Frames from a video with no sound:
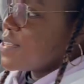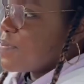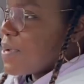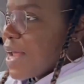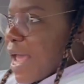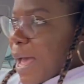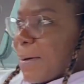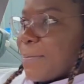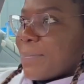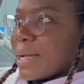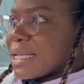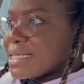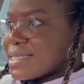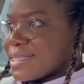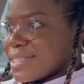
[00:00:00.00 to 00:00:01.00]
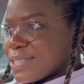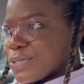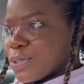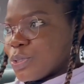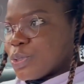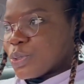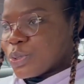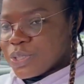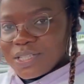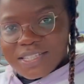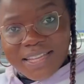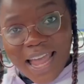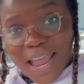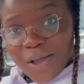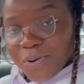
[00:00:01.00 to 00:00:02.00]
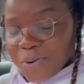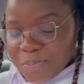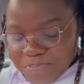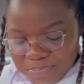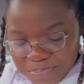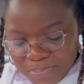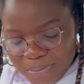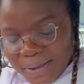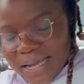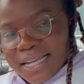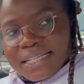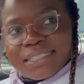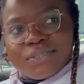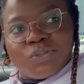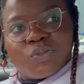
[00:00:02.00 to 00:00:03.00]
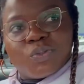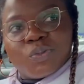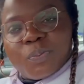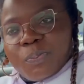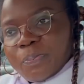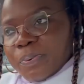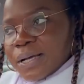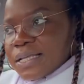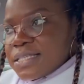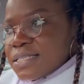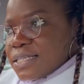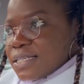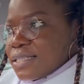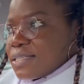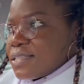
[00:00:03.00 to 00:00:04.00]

whether I passed it or not. I hope I do pass it.